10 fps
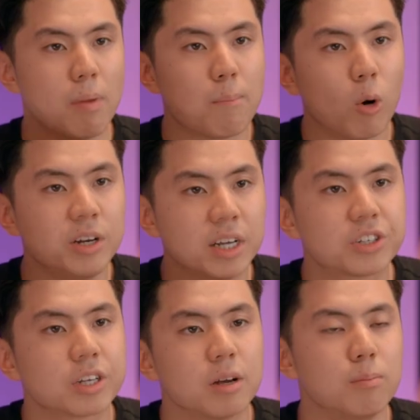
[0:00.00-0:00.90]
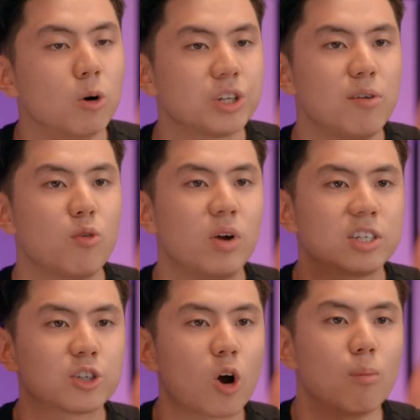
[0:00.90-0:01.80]
my point is, most
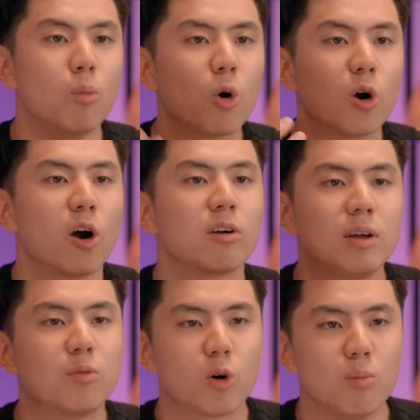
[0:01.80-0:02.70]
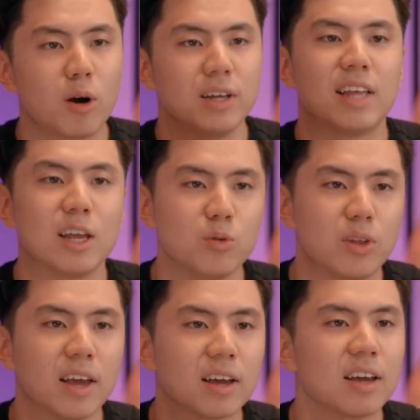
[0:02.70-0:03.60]
influencers are more hungry for money than you think.